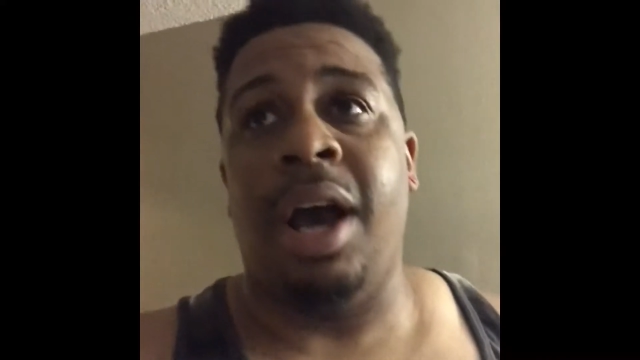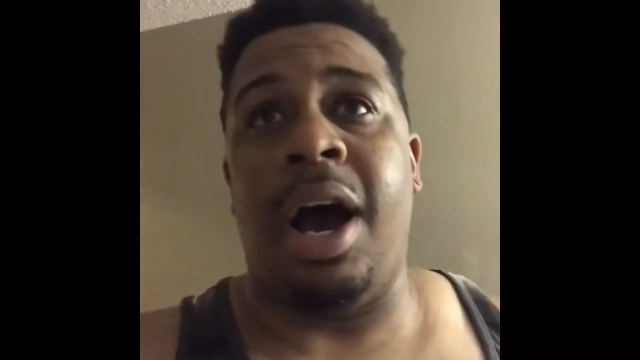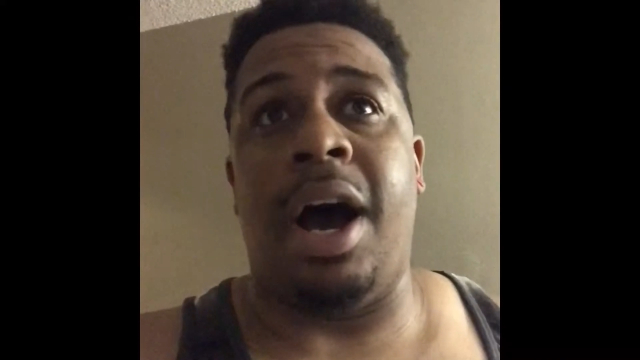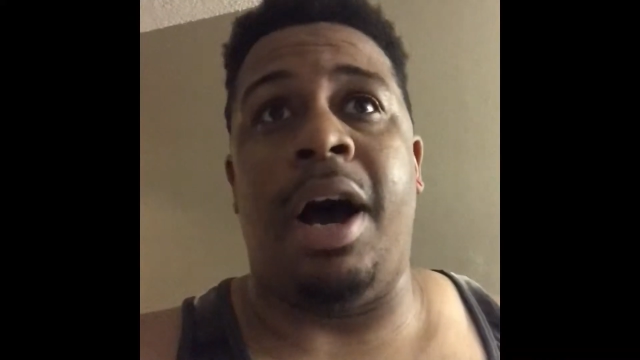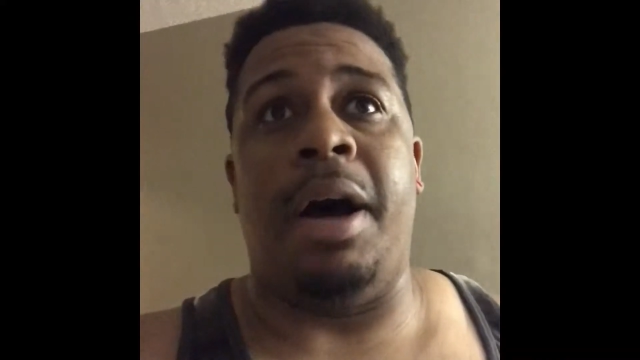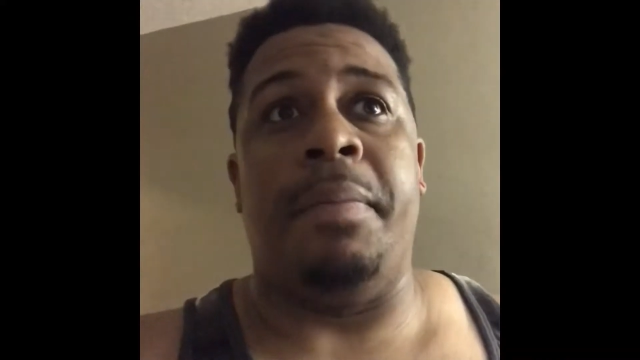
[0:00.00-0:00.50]

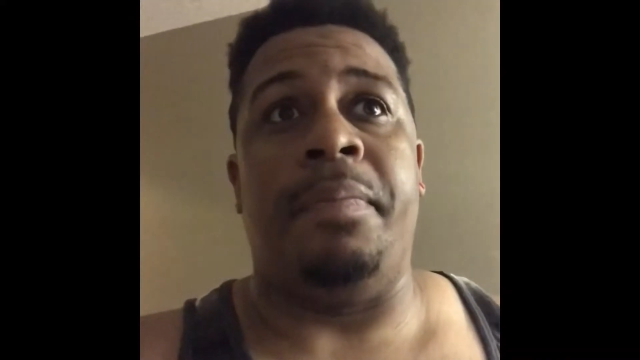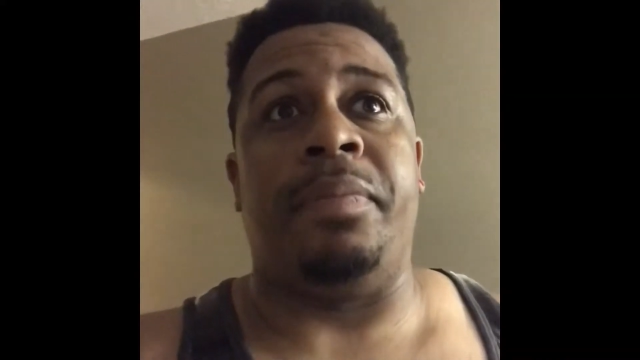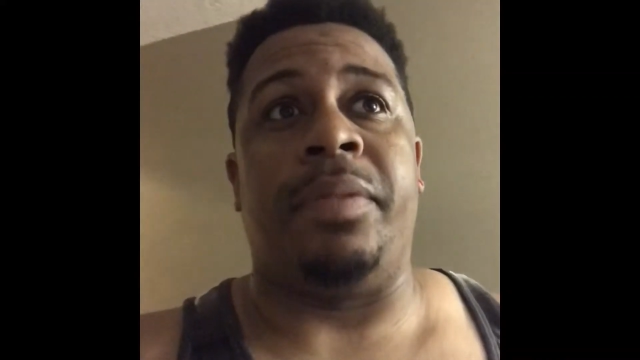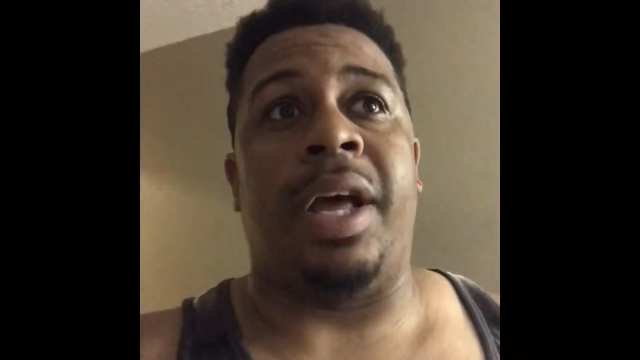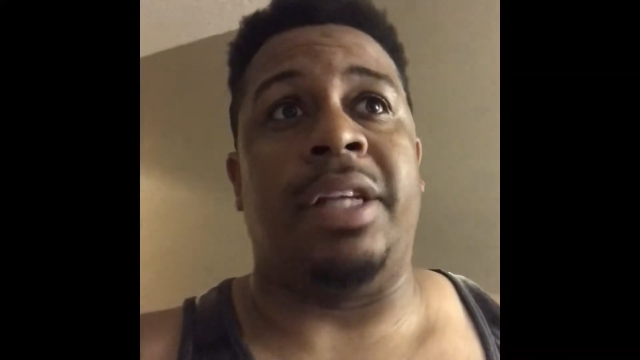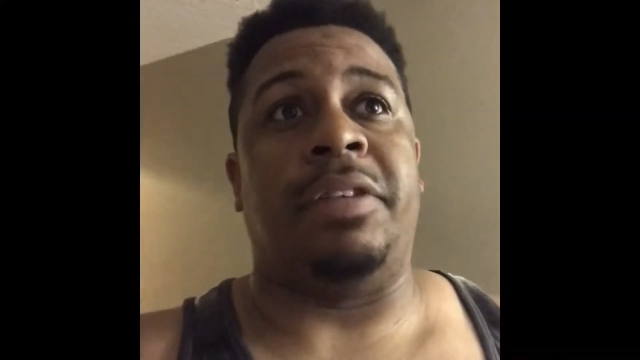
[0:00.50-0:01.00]

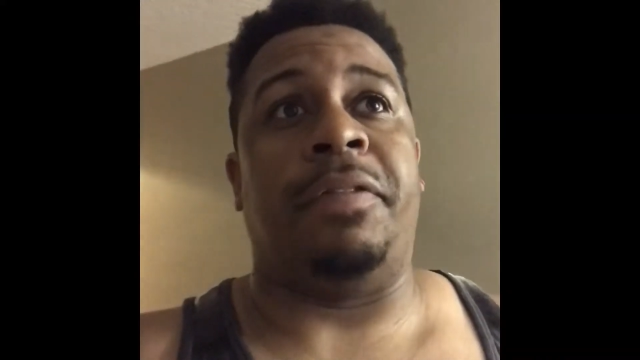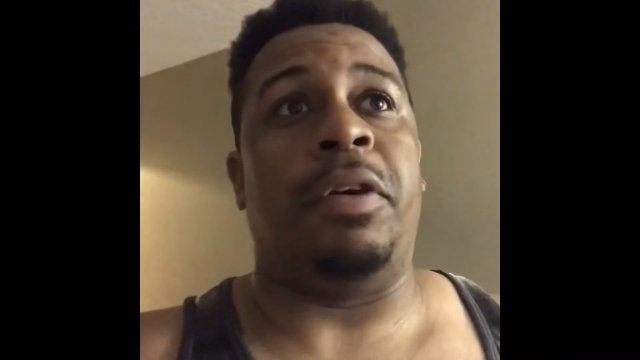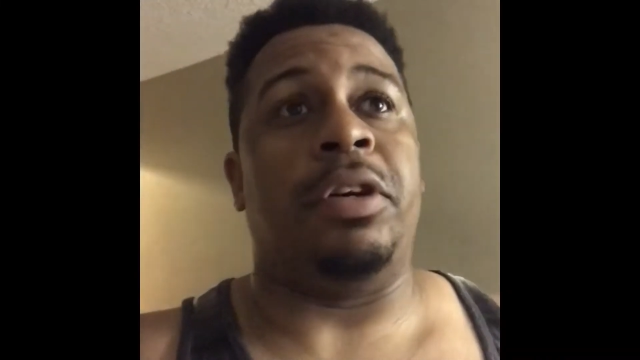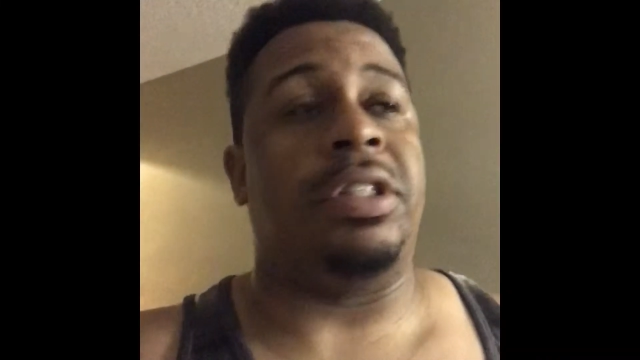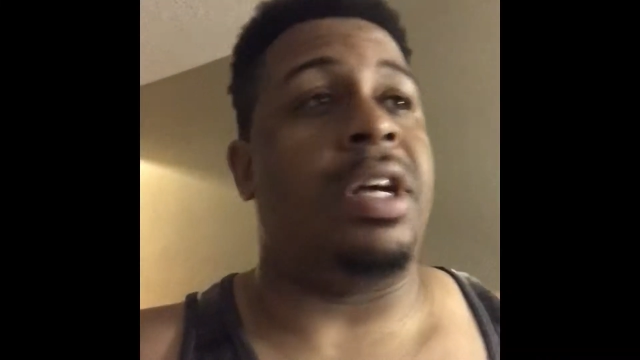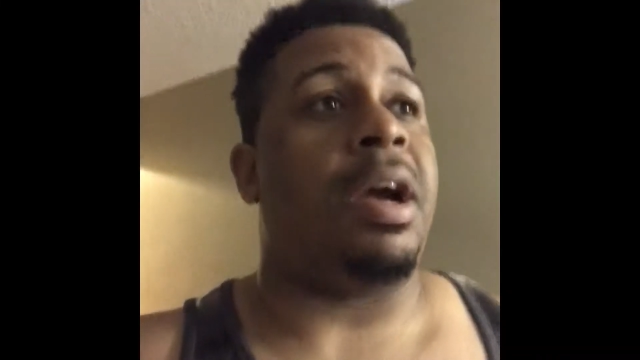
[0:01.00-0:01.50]
as a
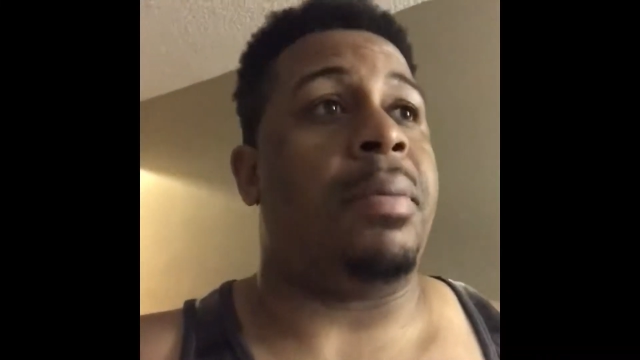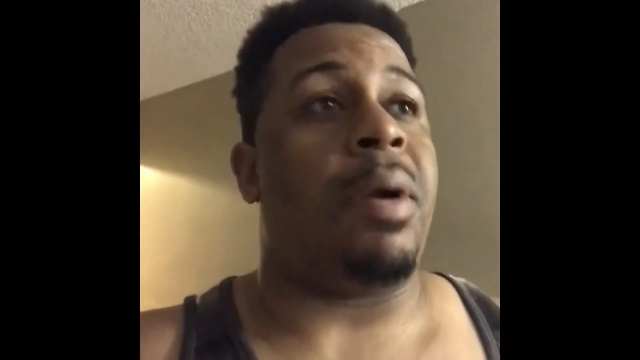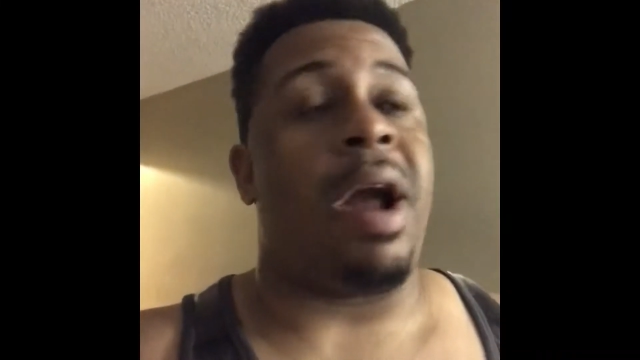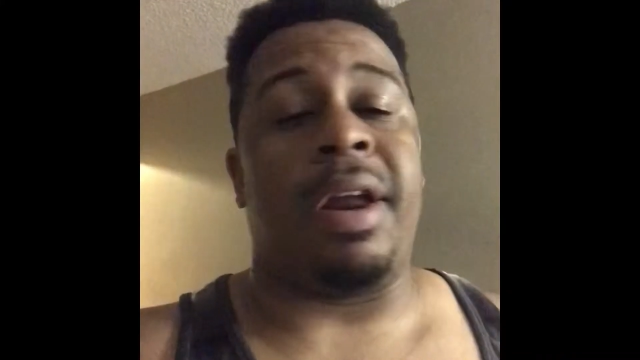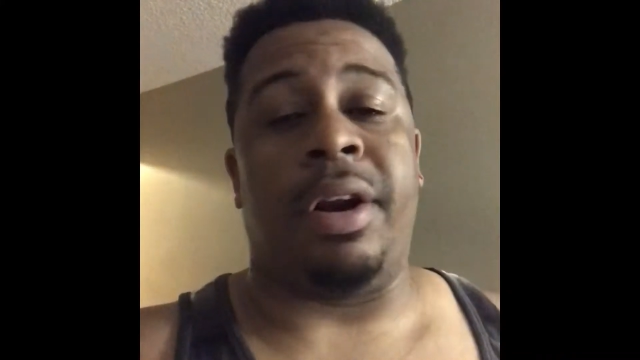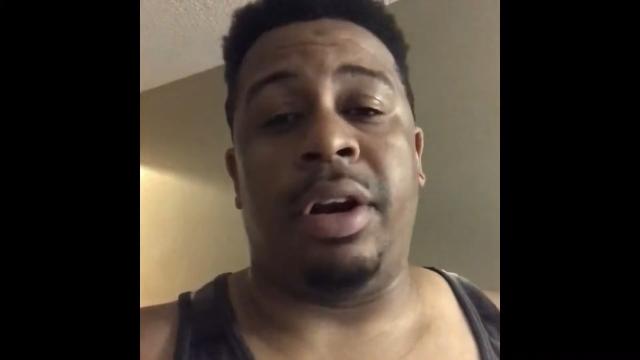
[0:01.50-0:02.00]
first-time
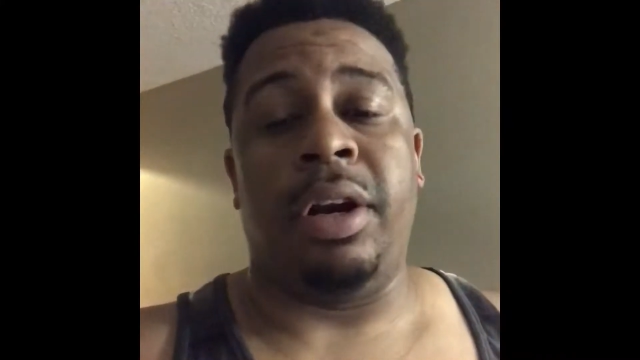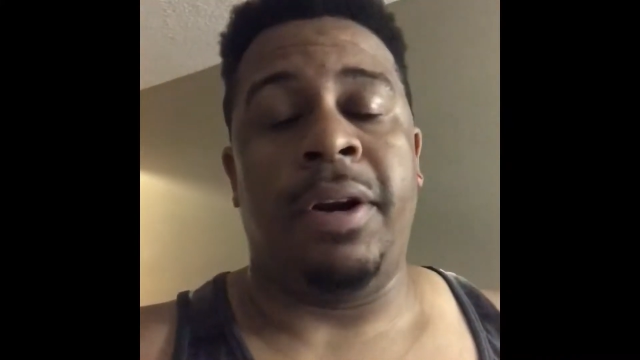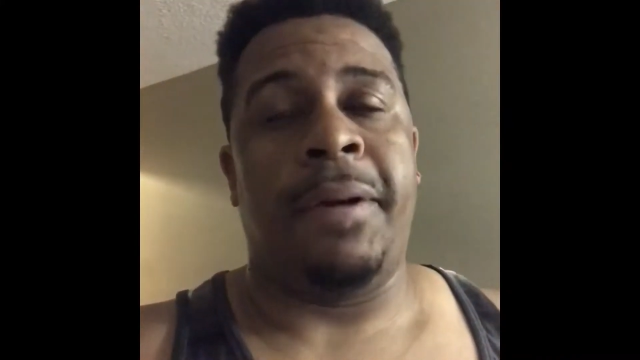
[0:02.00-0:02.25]
rider